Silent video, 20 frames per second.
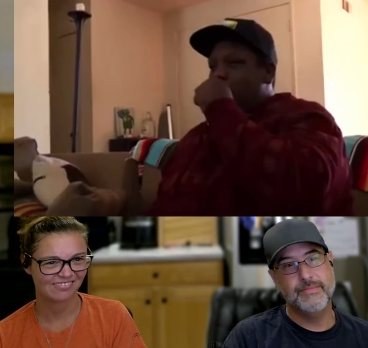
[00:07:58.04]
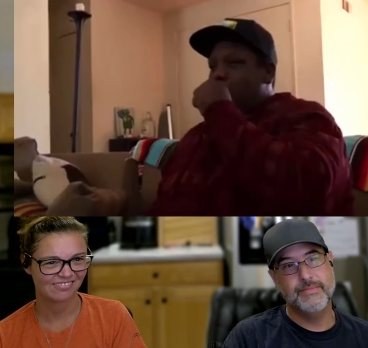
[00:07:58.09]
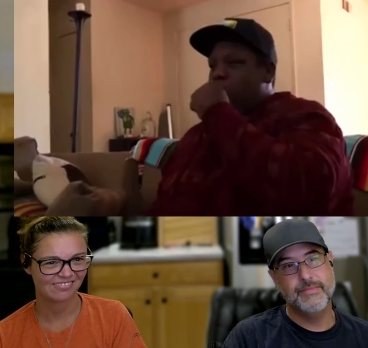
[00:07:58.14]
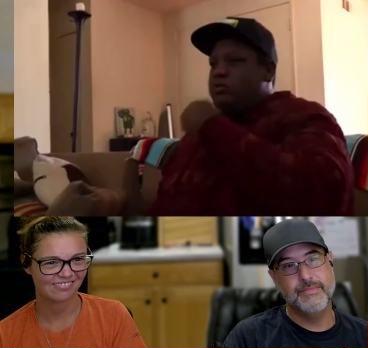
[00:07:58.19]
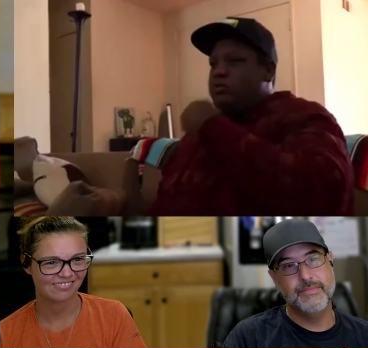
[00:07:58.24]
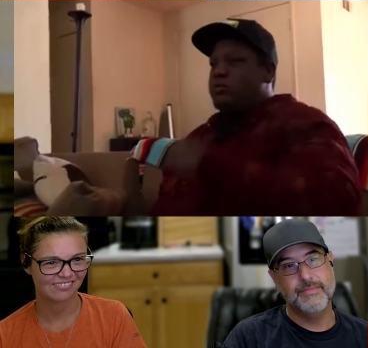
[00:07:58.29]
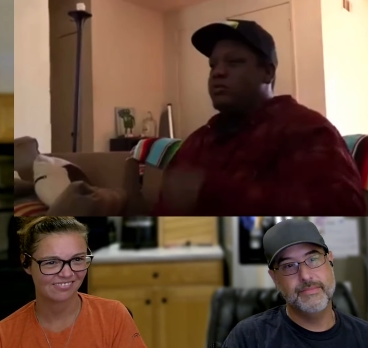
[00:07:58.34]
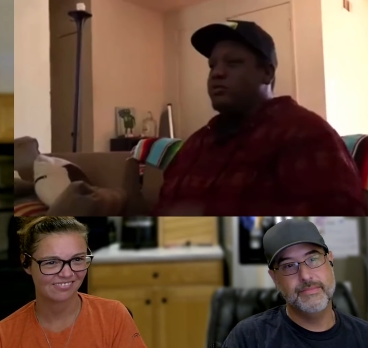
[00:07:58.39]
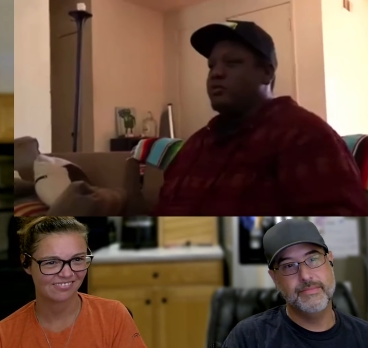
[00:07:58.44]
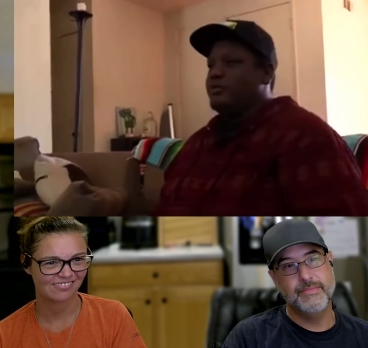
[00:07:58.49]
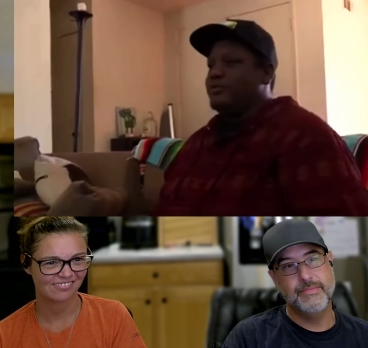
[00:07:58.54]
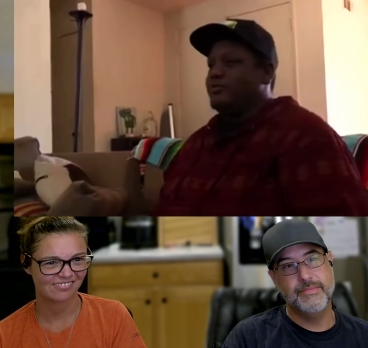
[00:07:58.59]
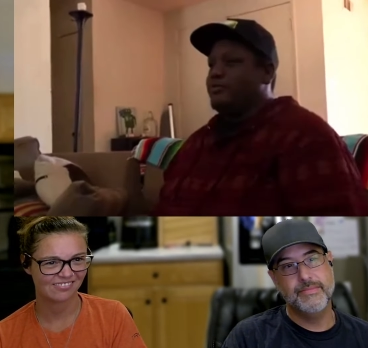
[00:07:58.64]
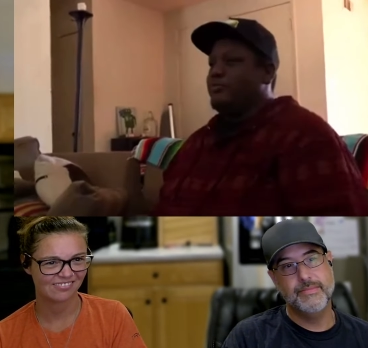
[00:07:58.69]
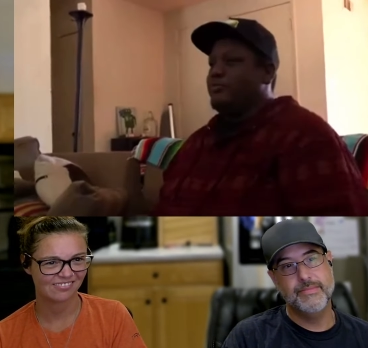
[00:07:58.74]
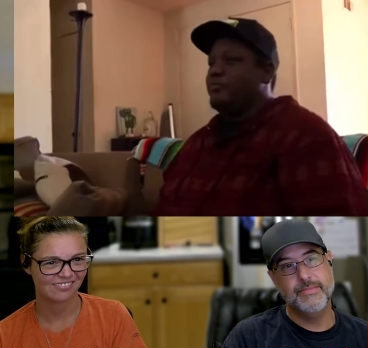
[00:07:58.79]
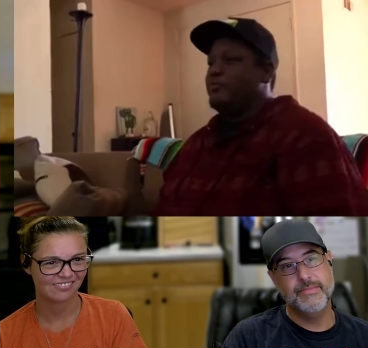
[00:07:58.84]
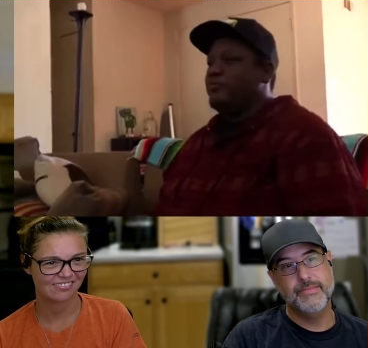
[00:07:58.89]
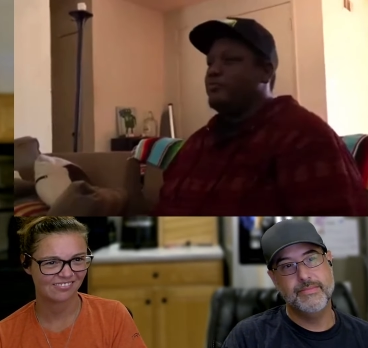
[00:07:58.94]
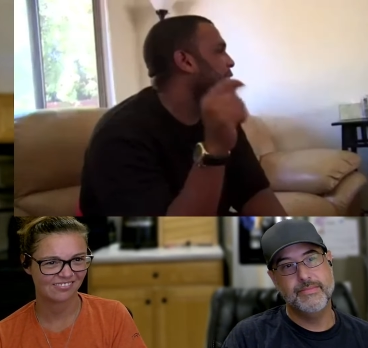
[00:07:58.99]
Speaker 1: to eat some spaghetti
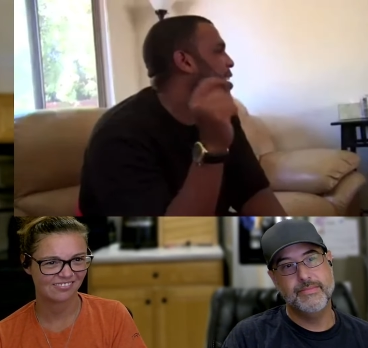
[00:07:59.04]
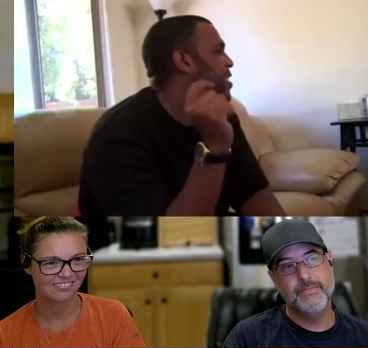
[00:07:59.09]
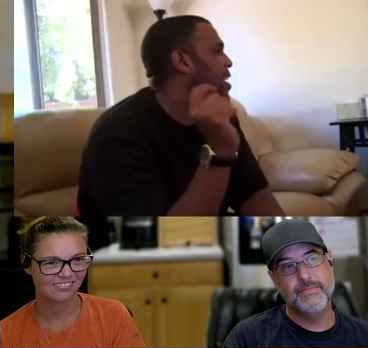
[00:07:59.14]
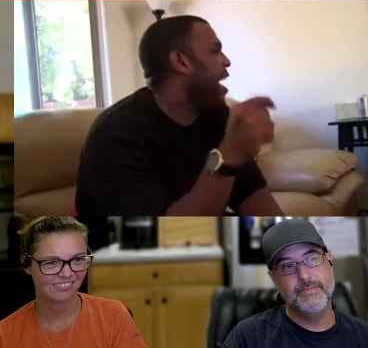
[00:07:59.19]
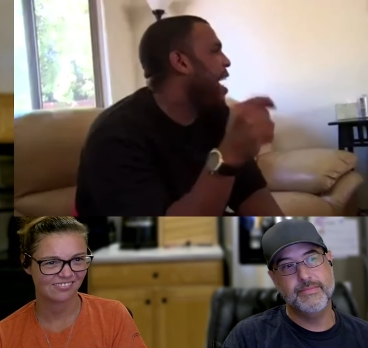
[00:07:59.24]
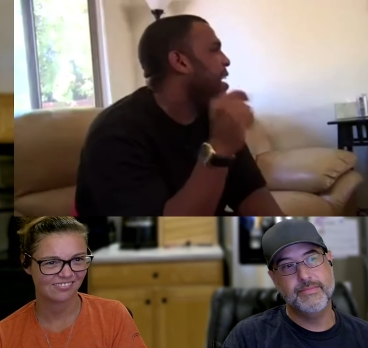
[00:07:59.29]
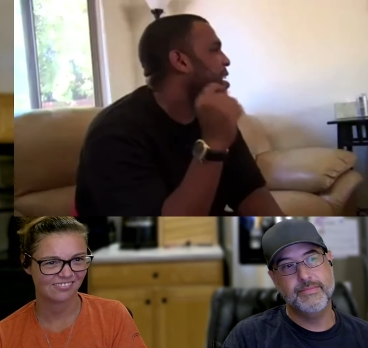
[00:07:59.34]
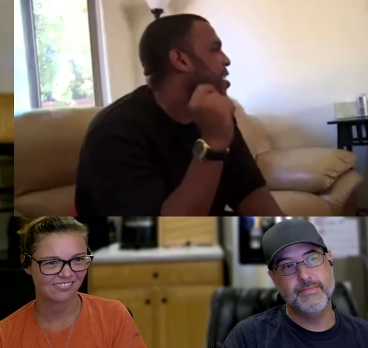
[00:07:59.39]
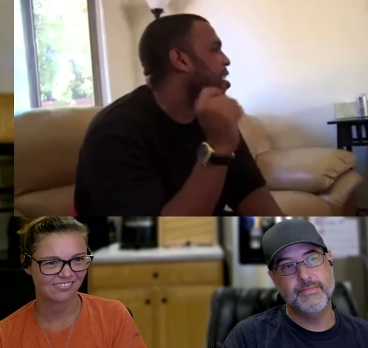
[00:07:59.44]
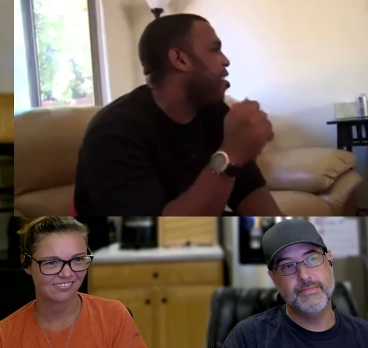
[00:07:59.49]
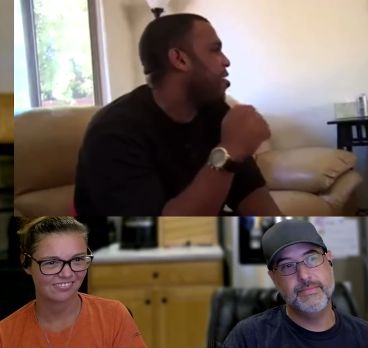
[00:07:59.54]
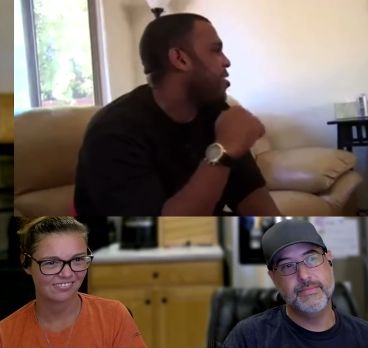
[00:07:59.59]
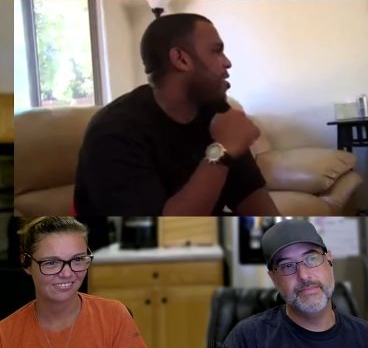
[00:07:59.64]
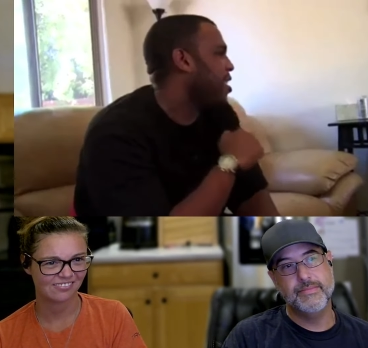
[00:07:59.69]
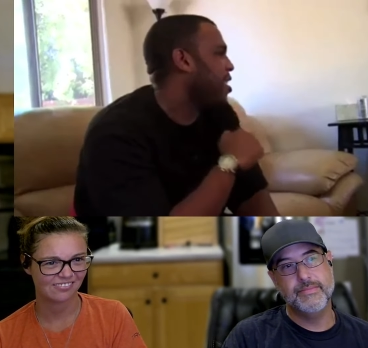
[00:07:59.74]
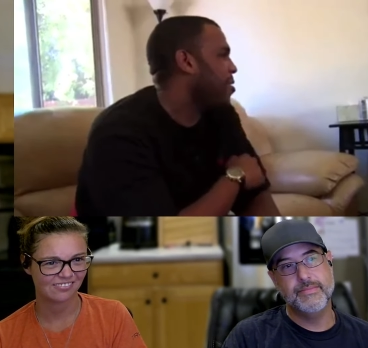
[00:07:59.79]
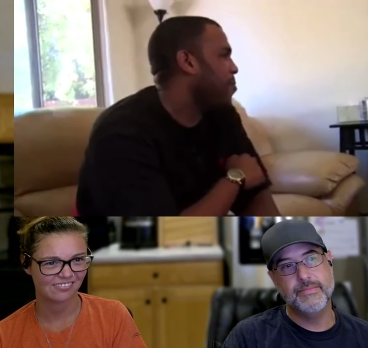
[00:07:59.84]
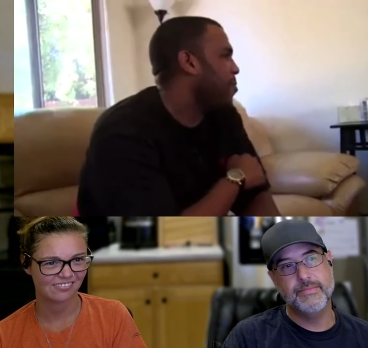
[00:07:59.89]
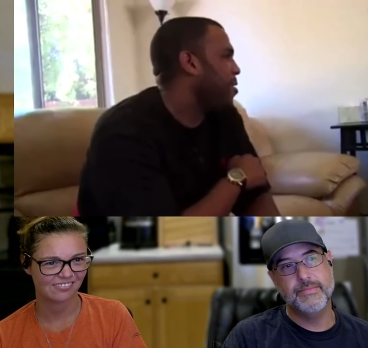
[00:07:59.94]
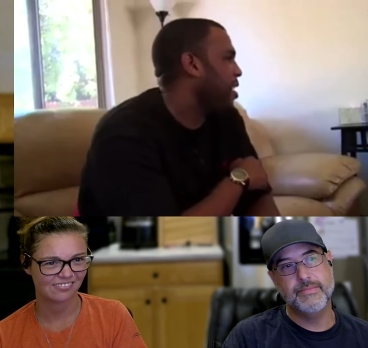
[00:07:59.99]
and there's hot dogs cut up
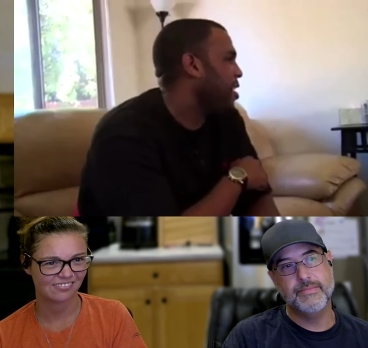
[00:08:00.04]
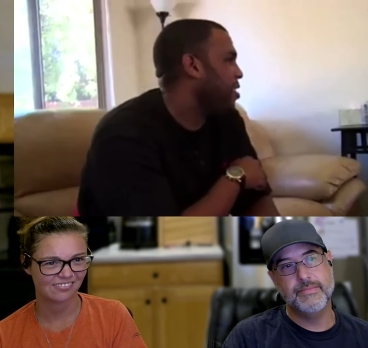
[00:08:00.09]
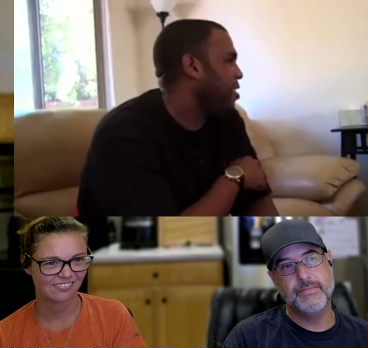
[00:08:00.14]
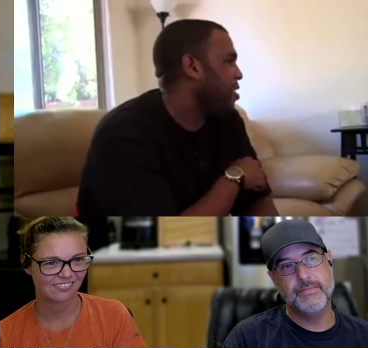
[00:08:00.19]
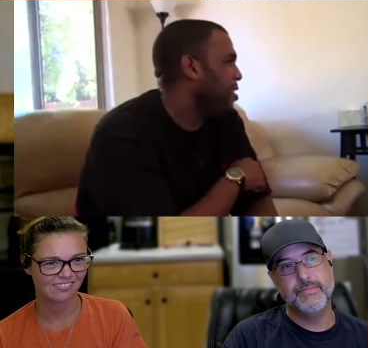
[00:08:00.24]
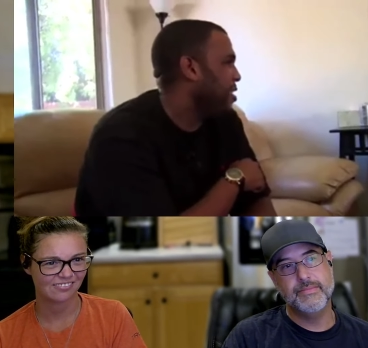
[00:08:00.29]
in that shit.